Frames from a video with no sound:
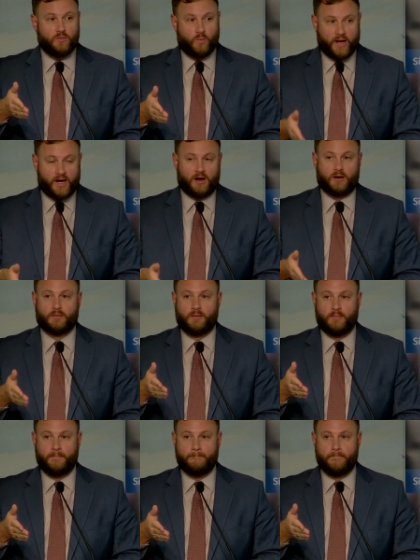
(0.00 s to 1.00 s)
where
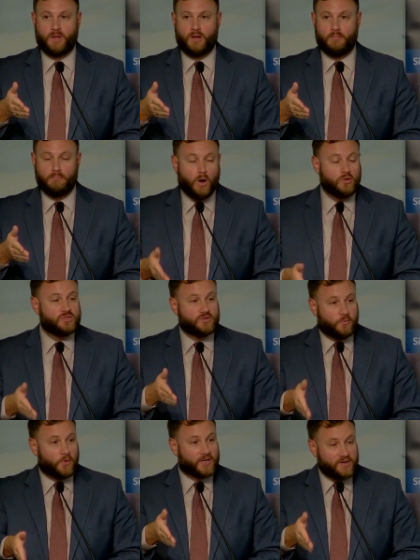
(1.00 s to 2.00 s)
most of the
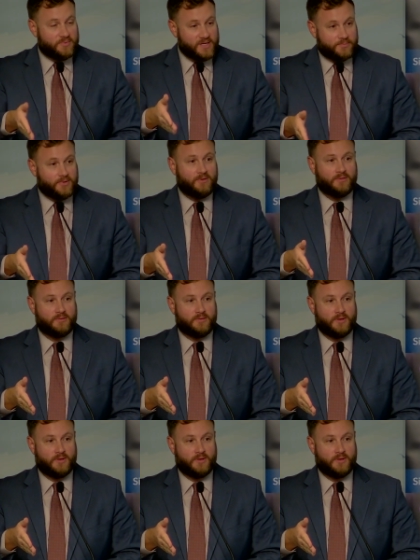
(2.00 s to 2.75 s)
working people